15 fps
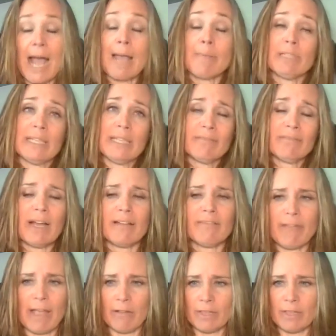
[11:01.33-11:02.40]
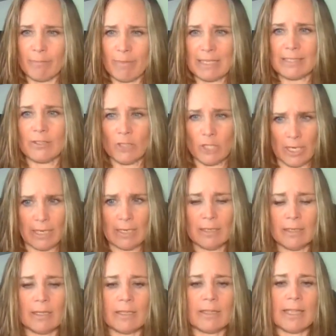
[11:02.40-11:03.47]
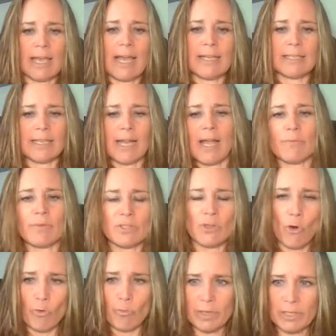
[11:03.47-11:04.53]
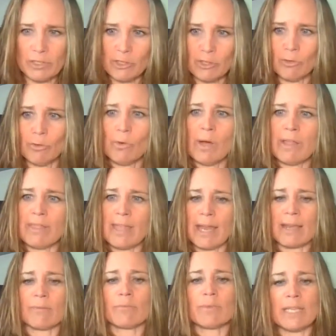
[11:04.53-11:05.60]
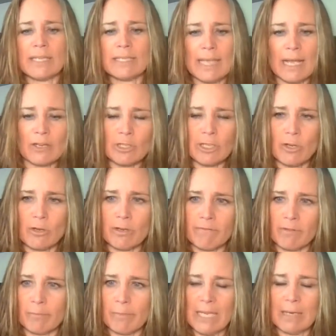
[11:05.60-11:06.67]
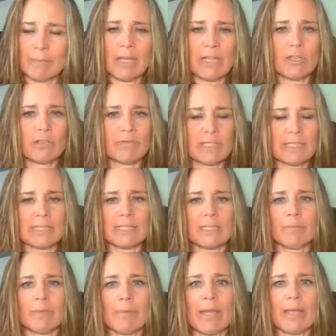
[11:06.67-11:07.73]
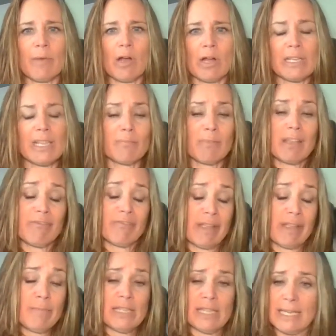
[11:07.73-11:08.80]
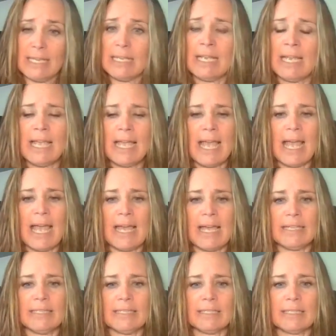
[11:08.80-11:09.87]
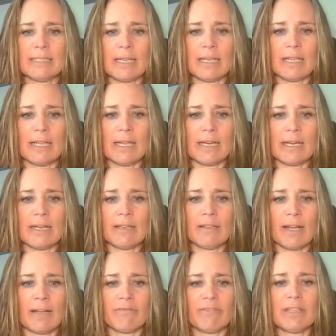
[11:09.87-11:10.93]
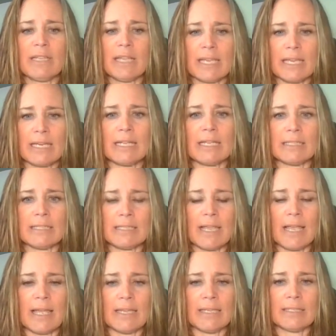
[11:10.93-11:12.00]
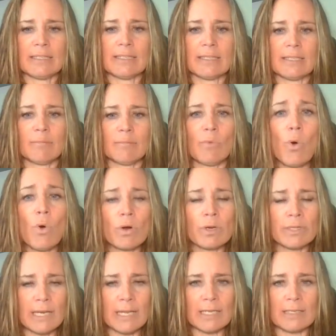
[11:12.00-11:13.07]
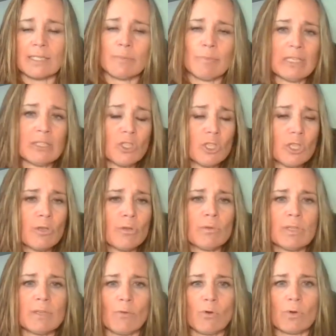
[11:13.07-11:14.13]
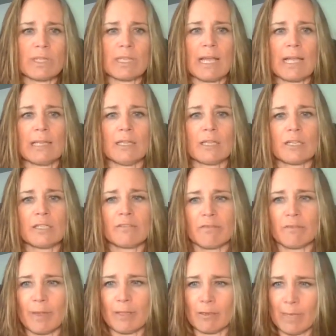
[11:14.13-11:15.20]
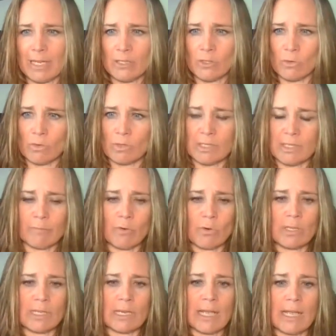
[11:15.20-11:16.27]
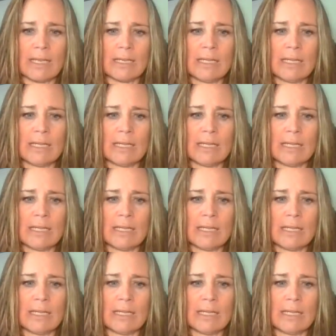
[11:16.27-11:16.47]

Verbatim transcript: believe i found the messaging that i was open to that is actually good for me and my nervous system and my body and my family and and I, I feel like it is and the more that i speak to you the more that i learn from other mentors the more that i